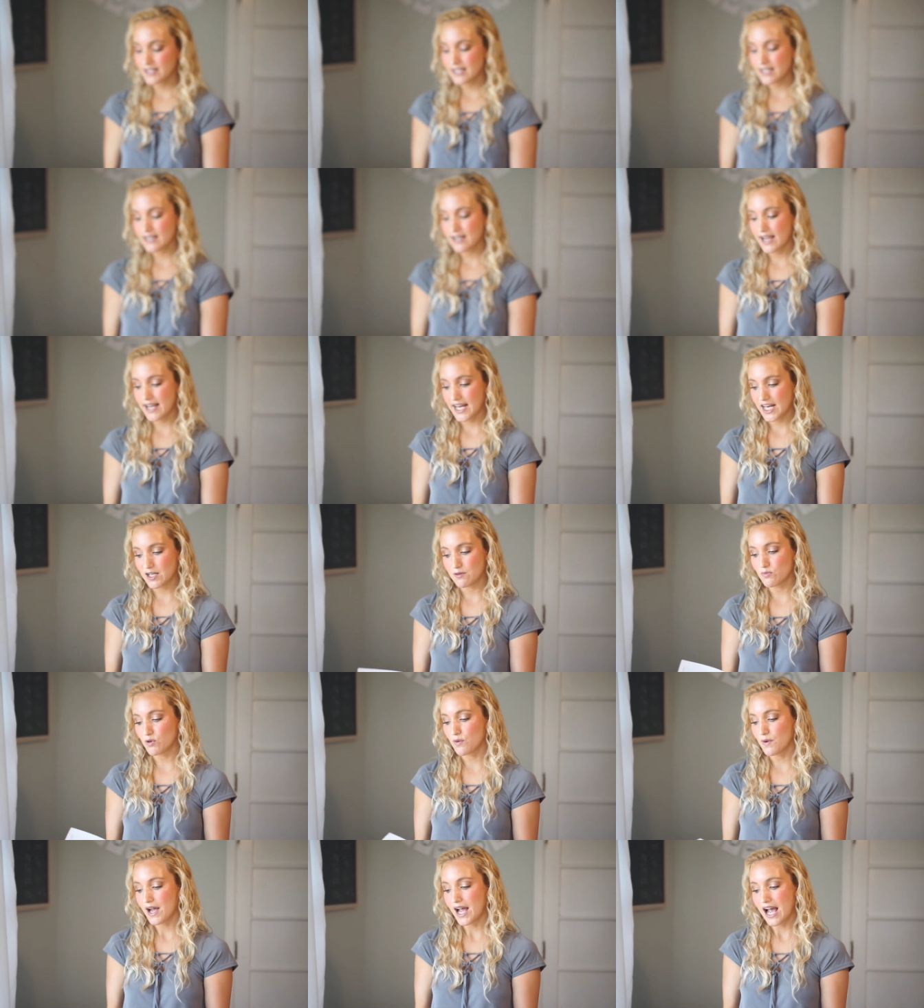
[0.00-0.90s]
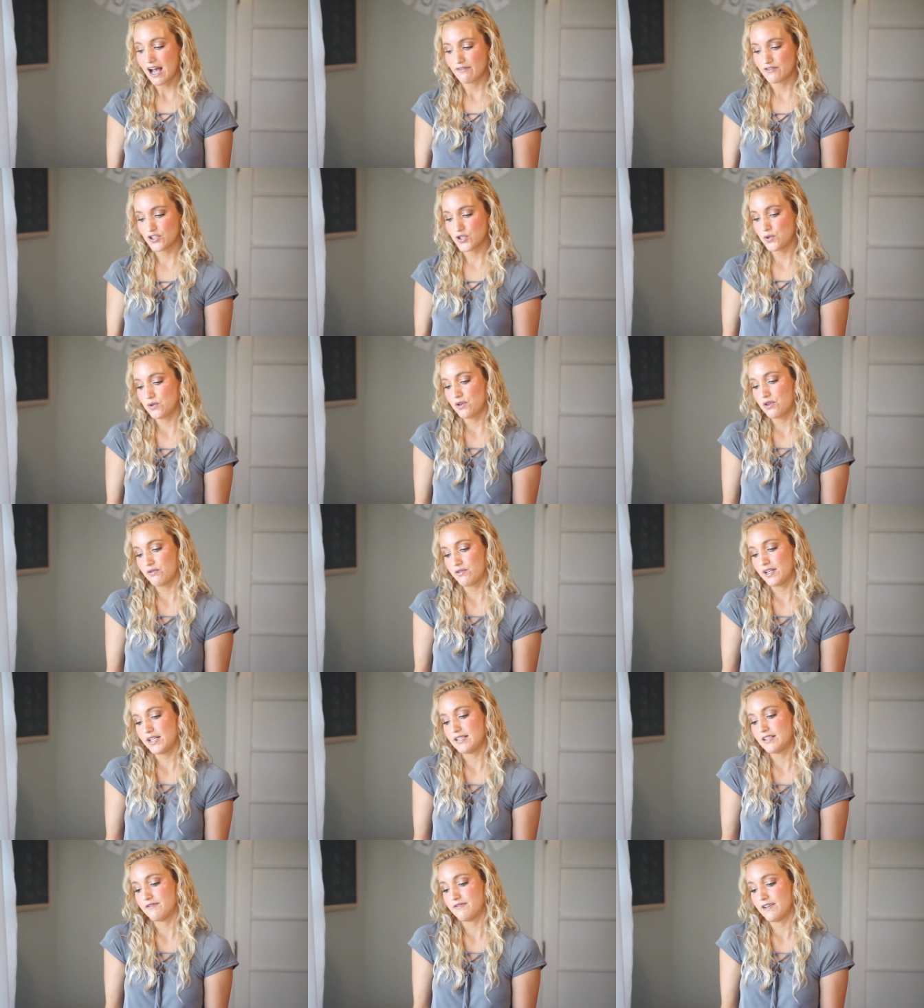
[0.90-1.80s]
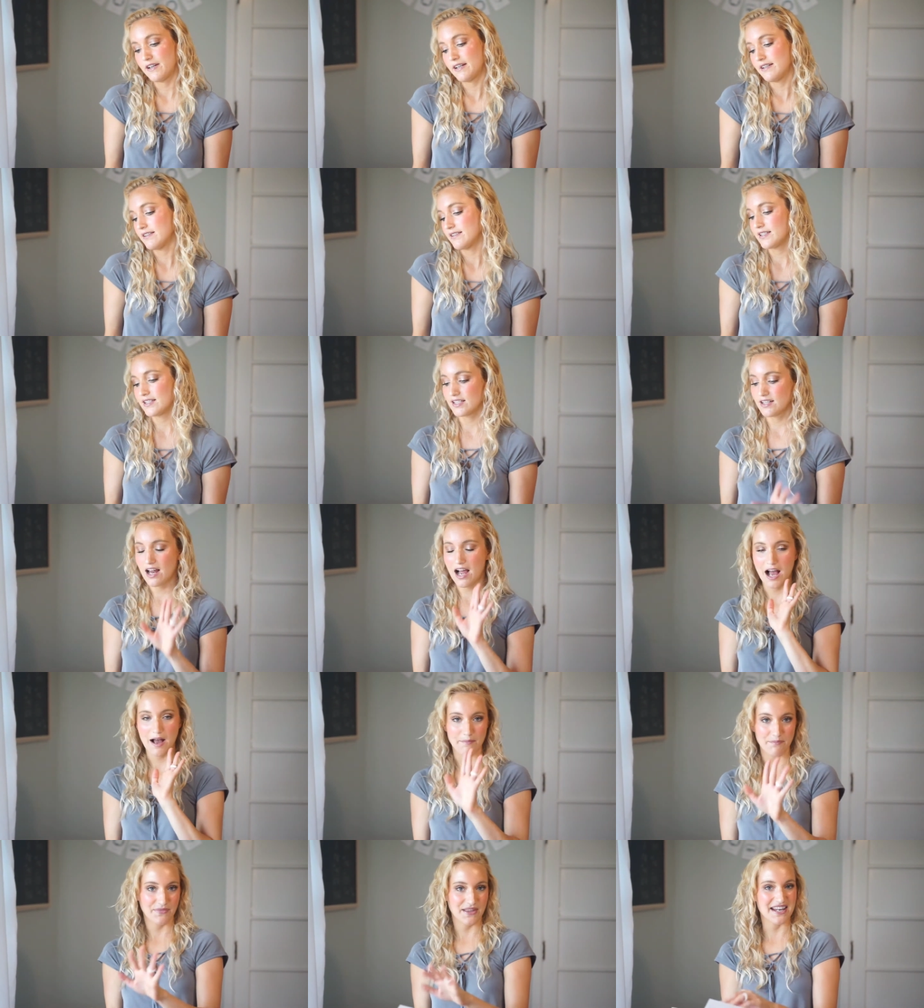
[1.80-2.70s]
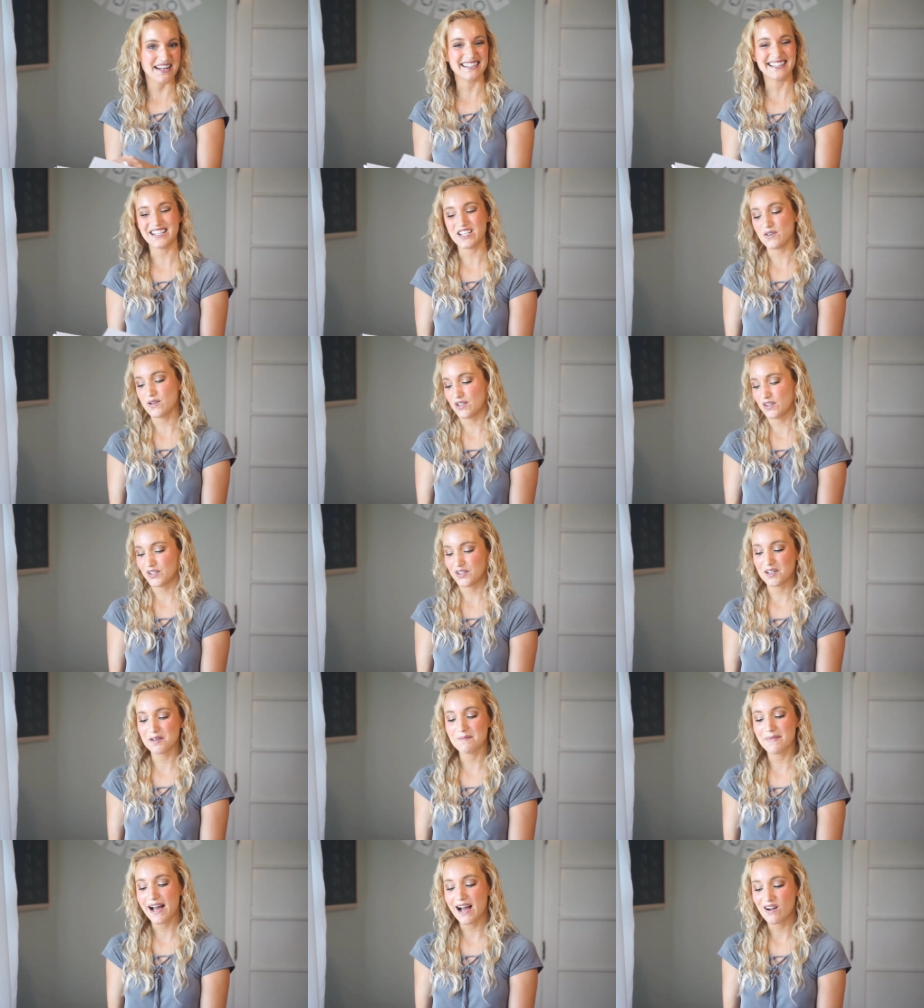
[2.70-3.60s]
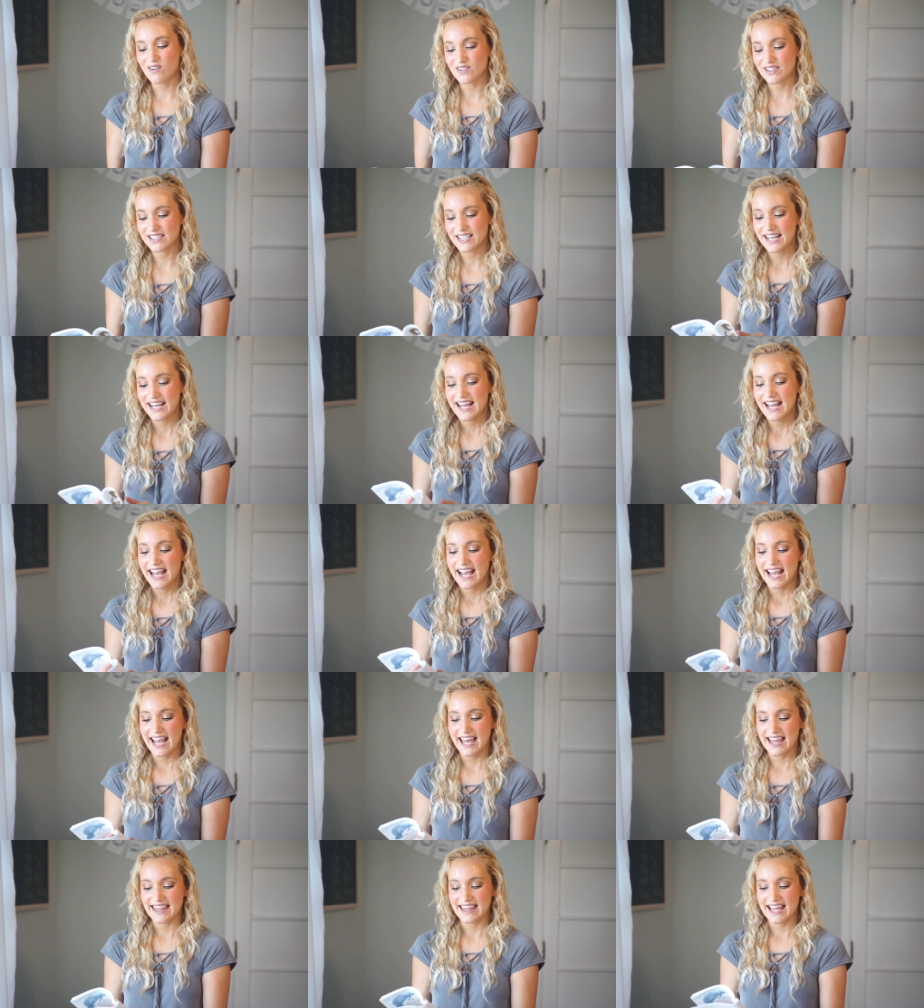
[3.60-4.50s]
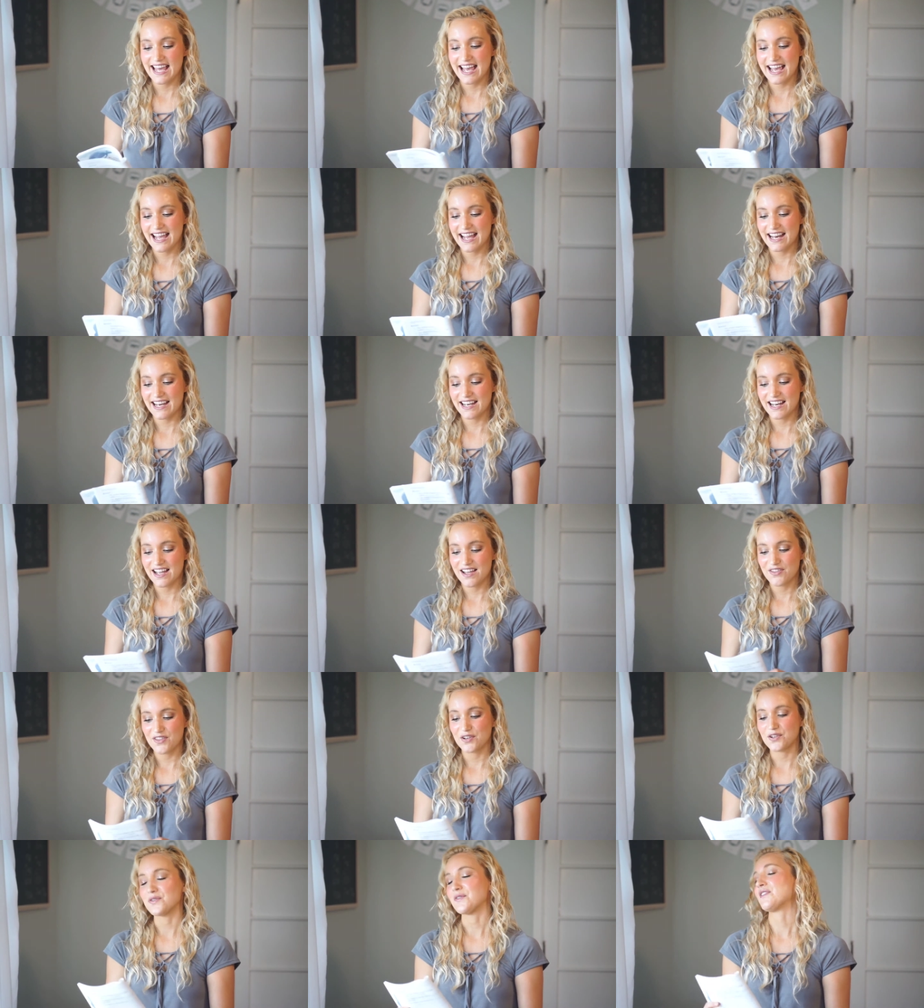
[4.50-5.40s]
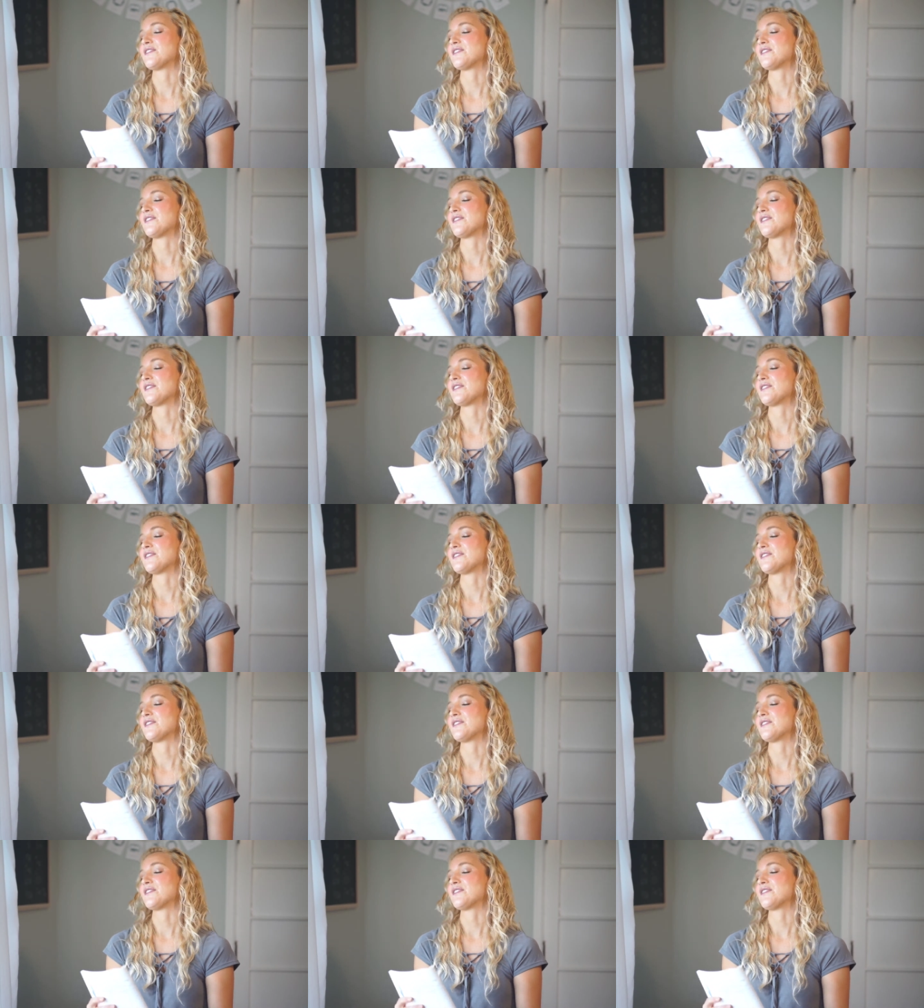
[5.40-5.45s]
animal will have 2 to 3 different things that you can learn about. And then their